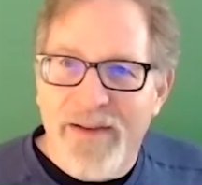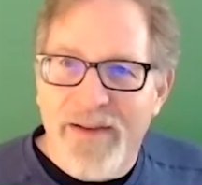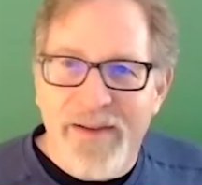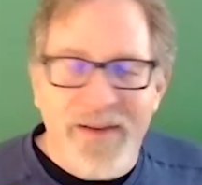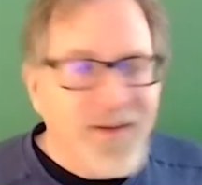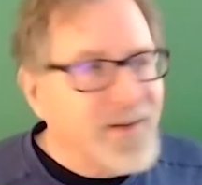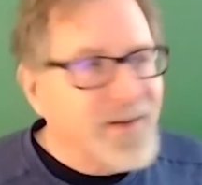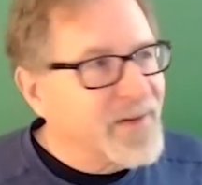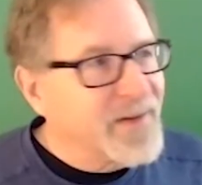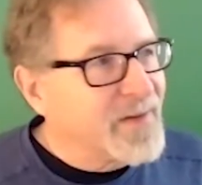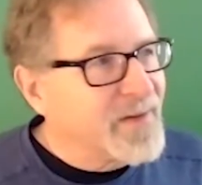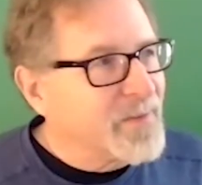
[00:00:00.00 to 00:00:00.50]

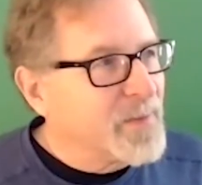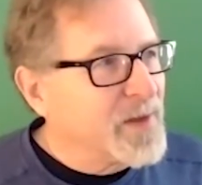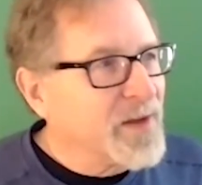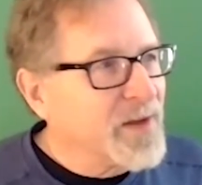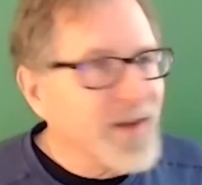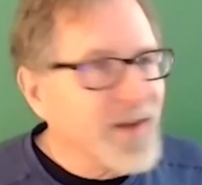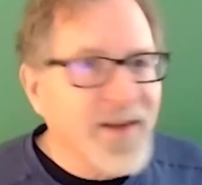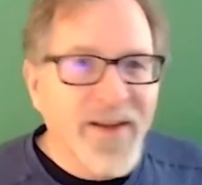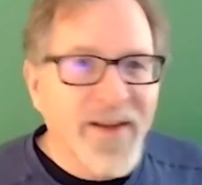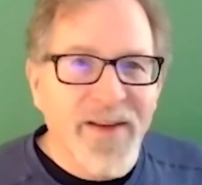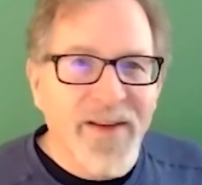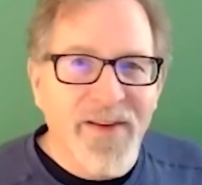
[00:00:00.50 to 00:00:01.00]
and Middle
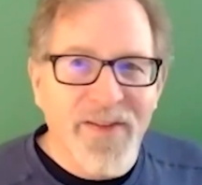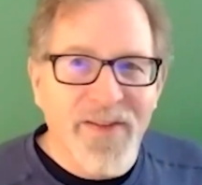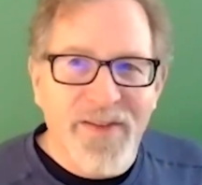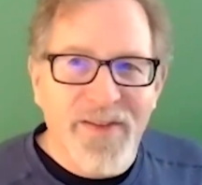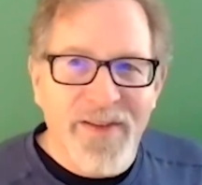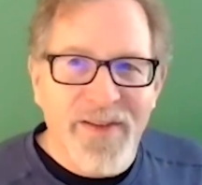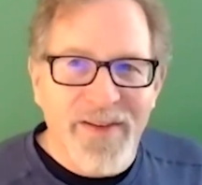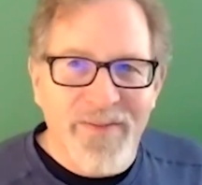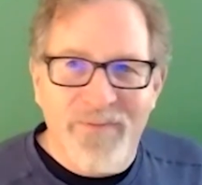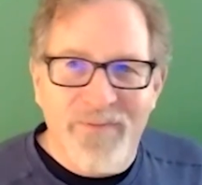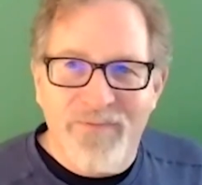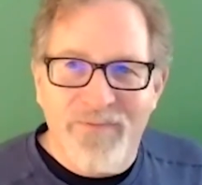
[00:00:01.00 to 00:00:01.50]
East
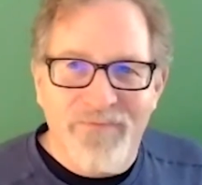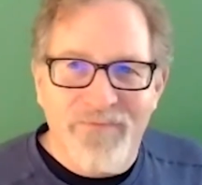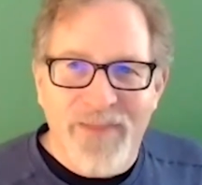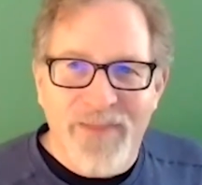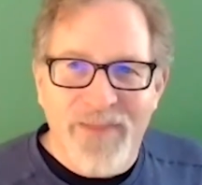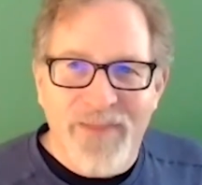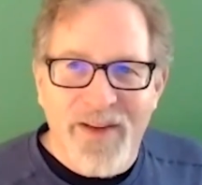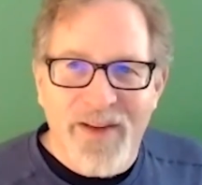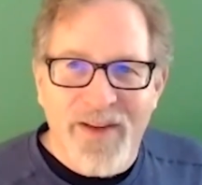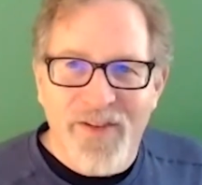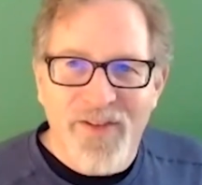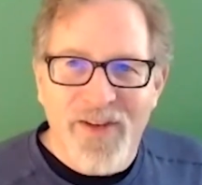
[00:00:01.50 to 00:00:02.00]
and
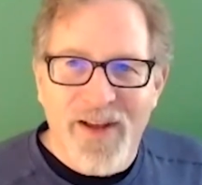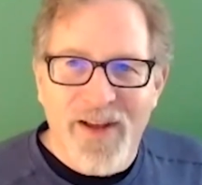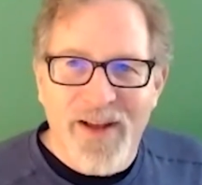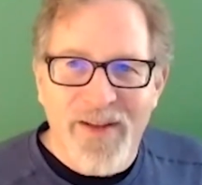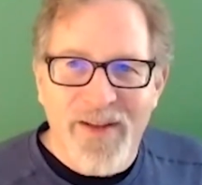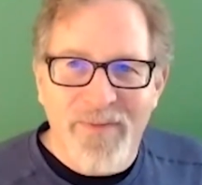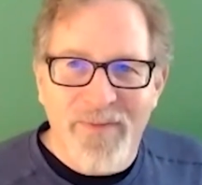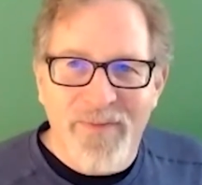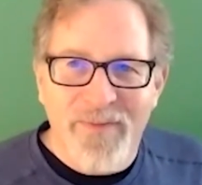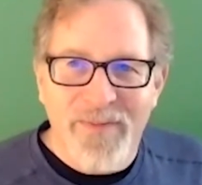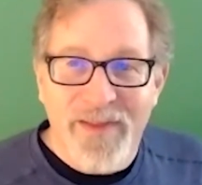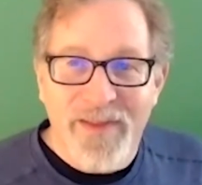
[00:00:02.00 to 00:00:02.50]
Asia,
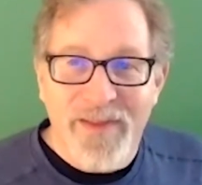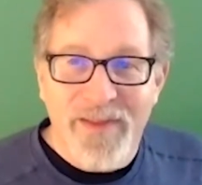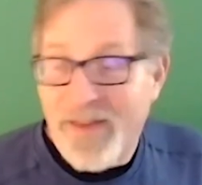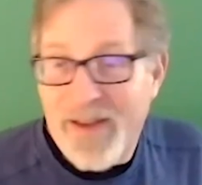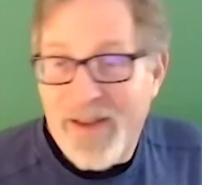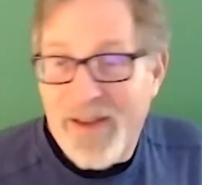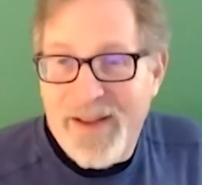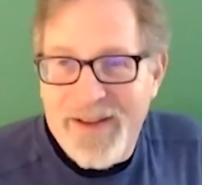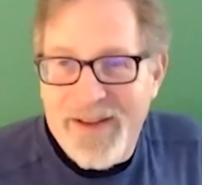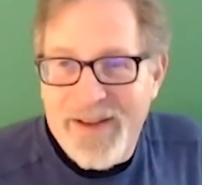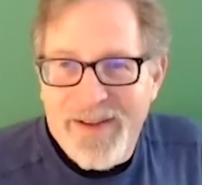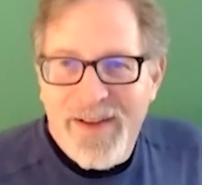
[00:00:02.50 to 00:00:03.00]
and that
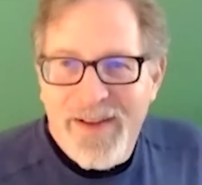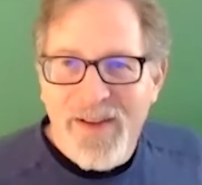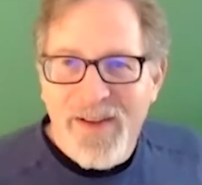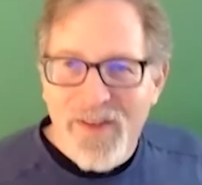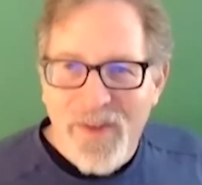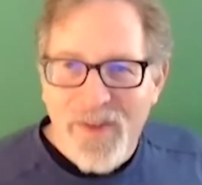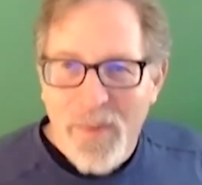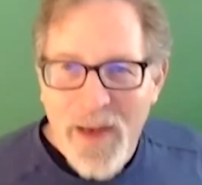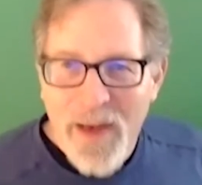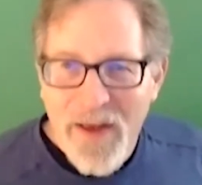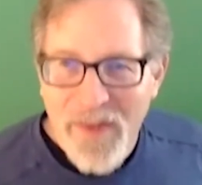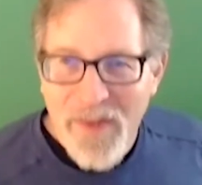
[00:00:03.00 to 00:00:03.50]
they
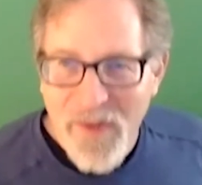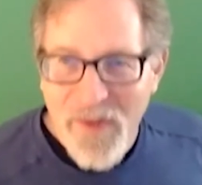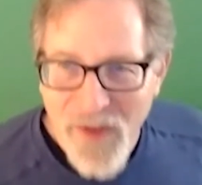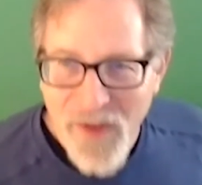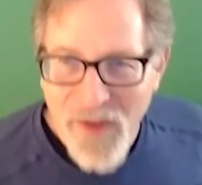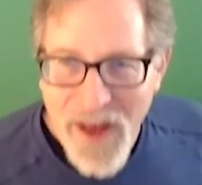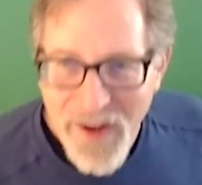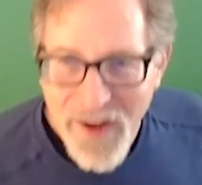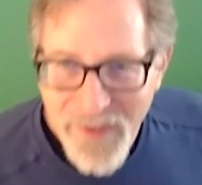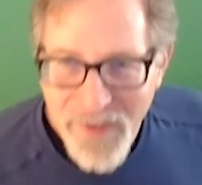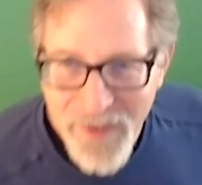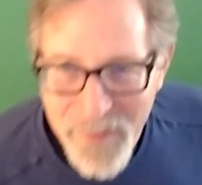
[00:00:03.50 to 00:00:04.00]

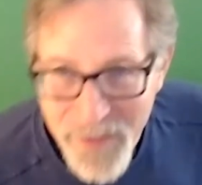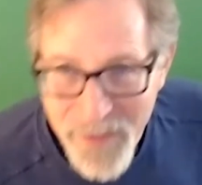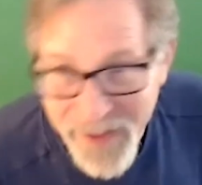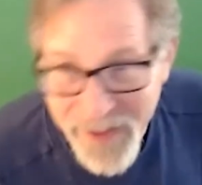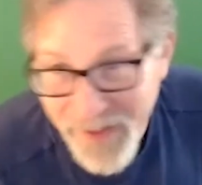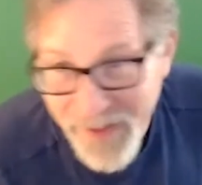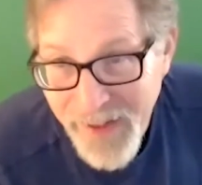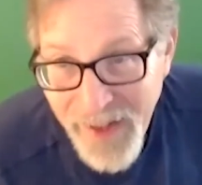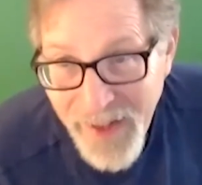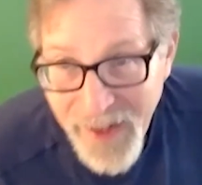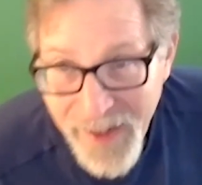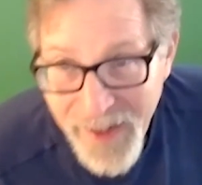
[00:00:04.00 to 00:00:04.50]
found him, and
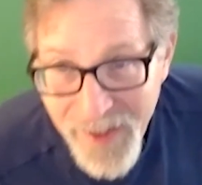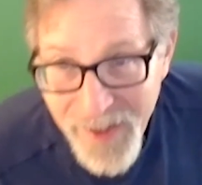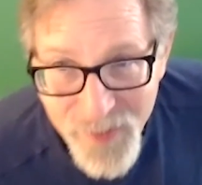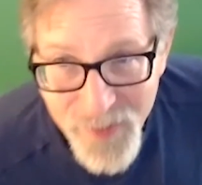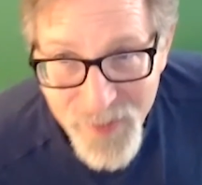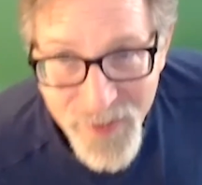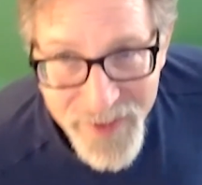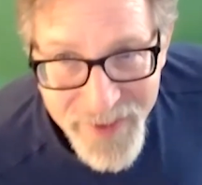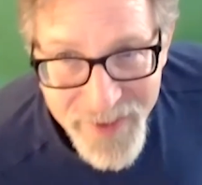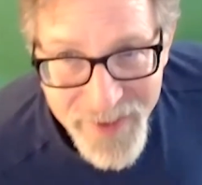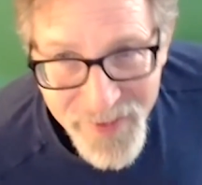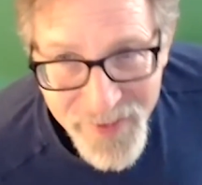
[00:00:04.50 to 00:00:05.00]
he's
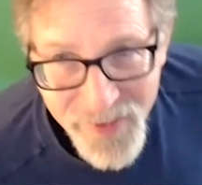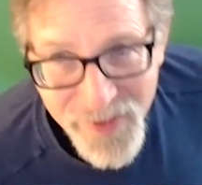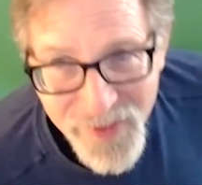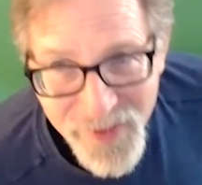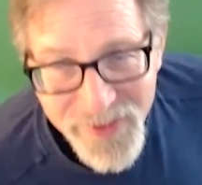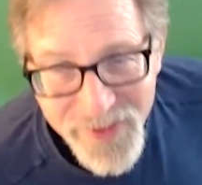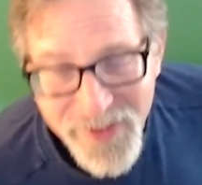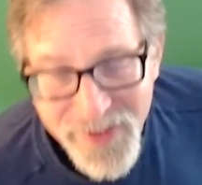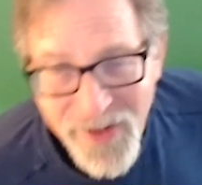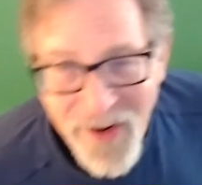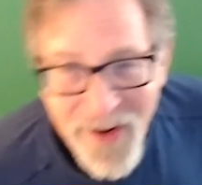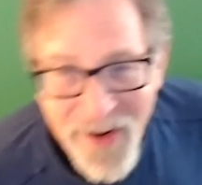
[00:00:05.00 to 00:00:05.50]
a good
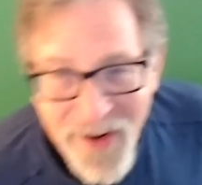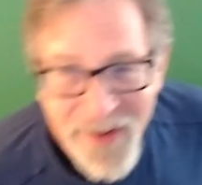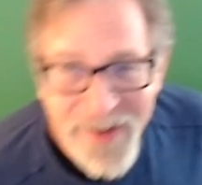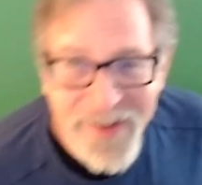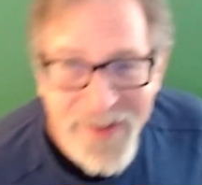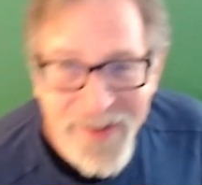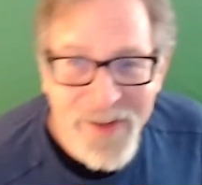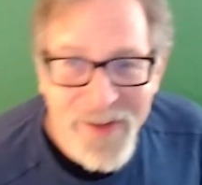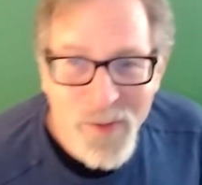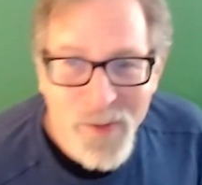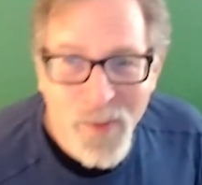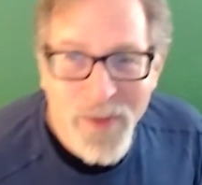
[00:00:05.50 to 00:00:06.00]
guitarist.
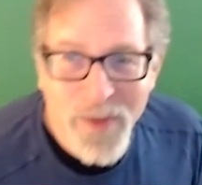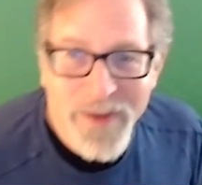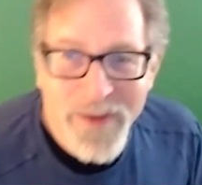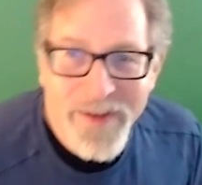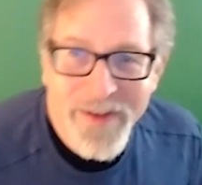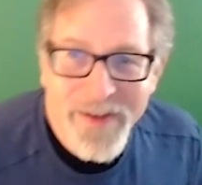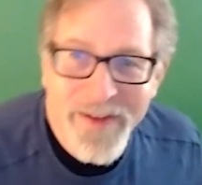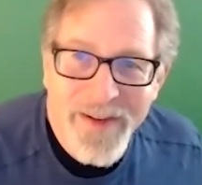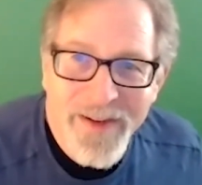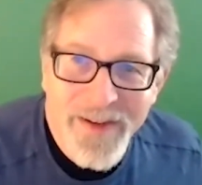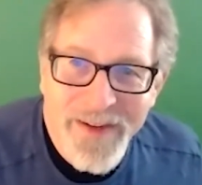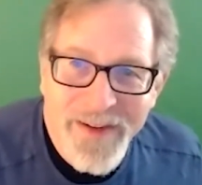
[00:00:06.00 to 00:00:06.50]
He's won
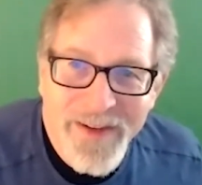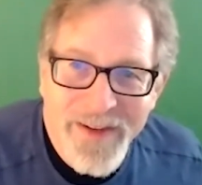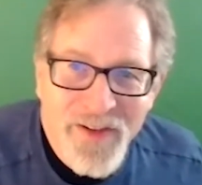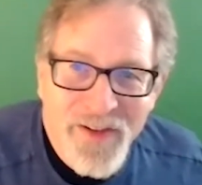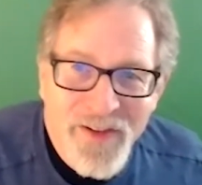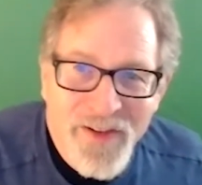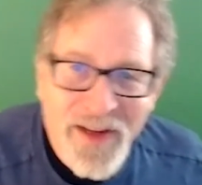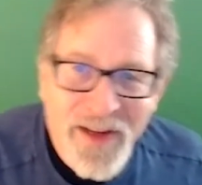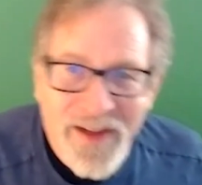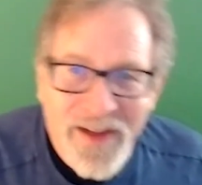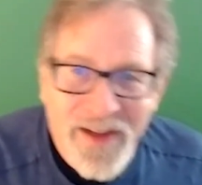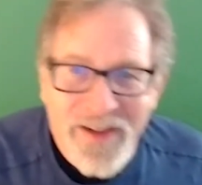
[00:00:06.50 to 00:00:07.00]

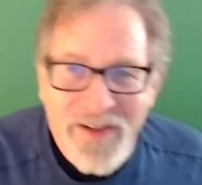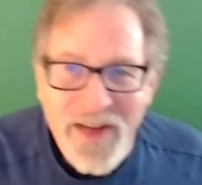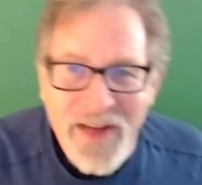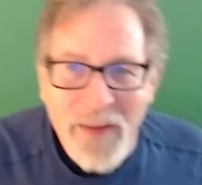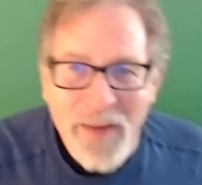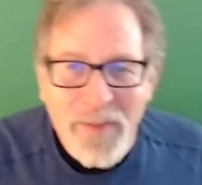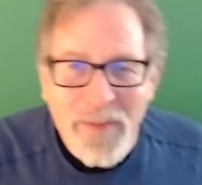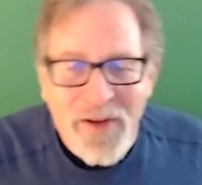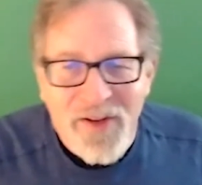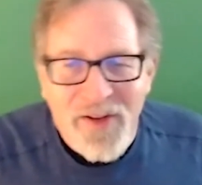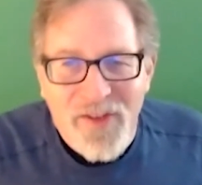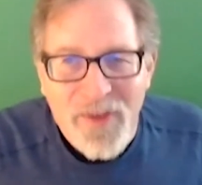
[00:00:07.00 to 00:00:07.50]

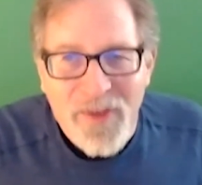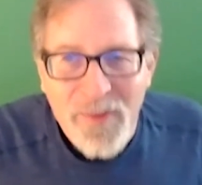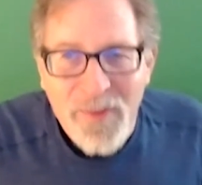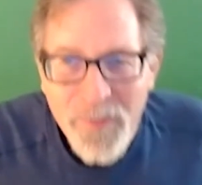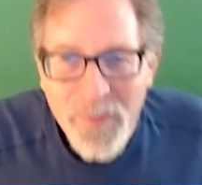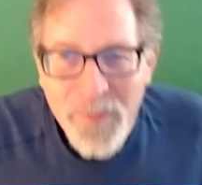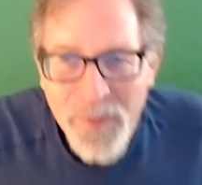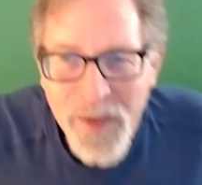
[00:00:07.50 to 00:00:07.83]
championships.